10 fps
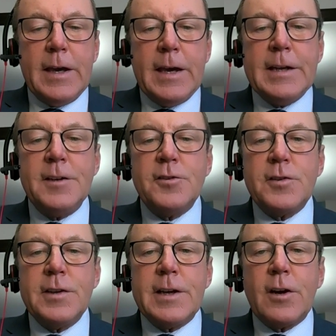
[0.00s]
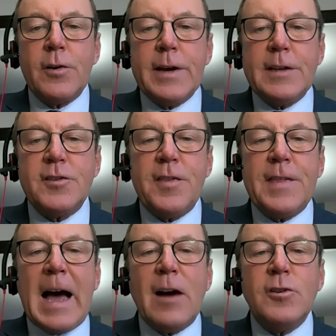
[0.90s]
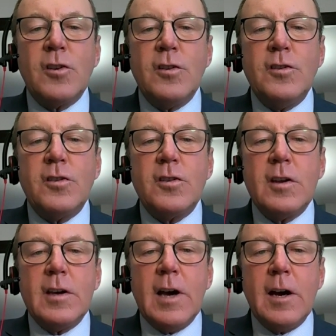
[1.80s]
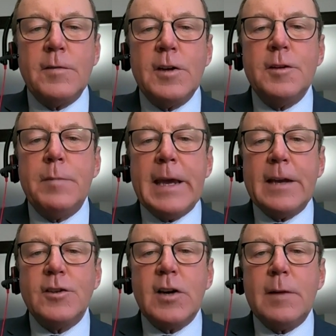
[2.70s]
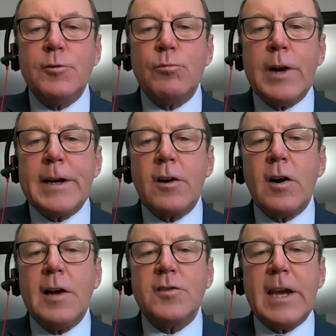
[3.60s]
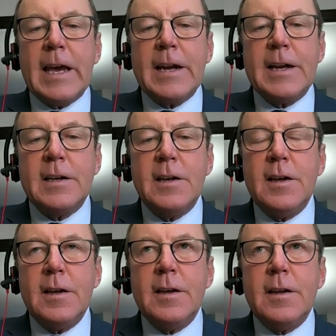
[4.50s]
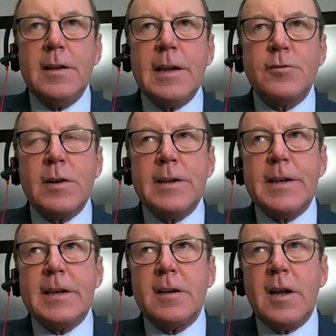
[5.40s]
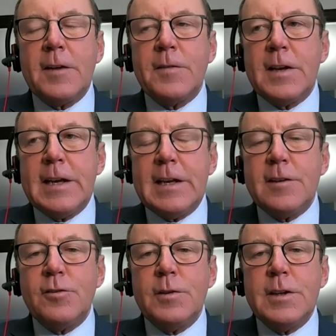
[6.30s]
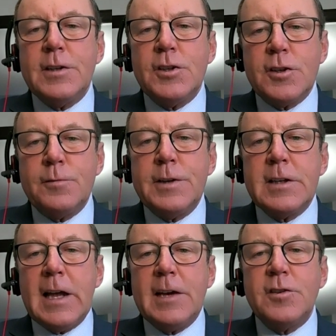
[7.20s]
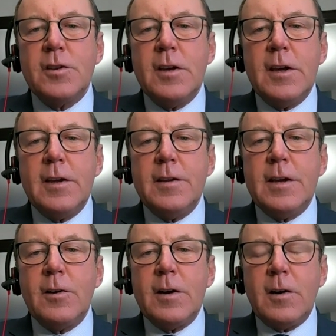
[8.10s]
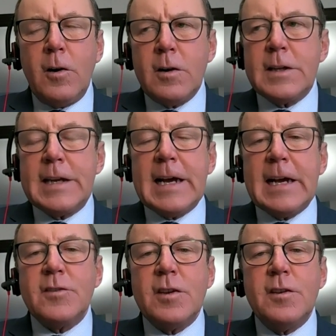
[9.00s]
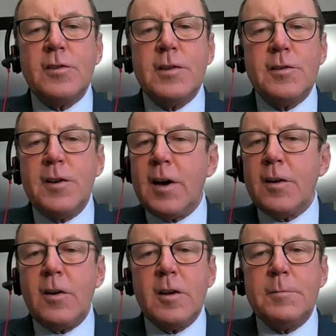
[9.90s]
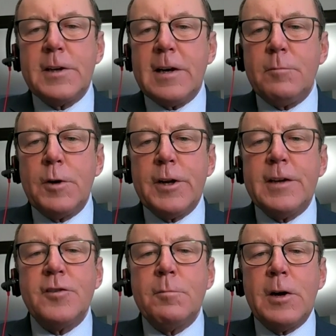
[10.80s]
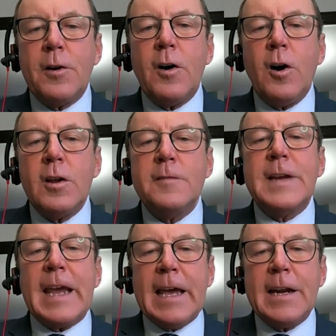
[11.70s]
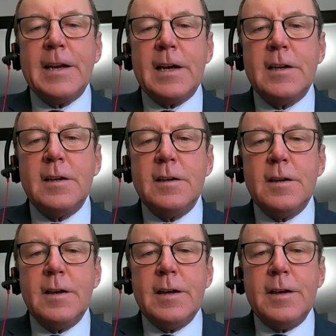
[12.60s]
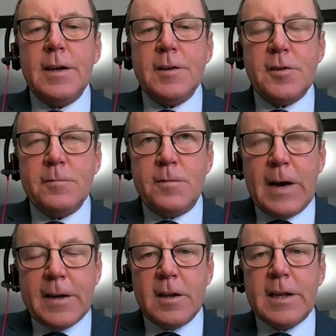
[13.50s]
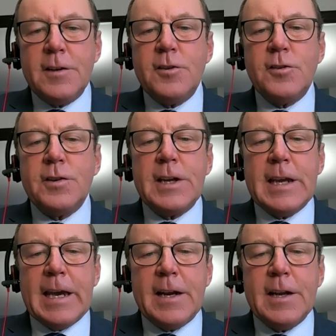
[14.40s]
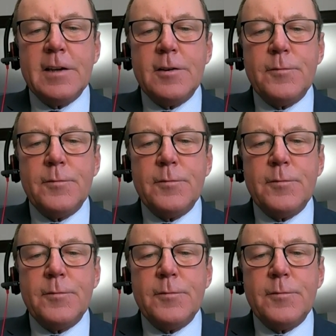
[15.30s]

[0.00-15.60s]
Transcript: an industry that creates thousands of good paying jobs right across Canada. That's what I think a lot of Canadians really should realize. The oil and gas industry is not all about Alberta, it's about all of Canada. It's a vital industry to Canada.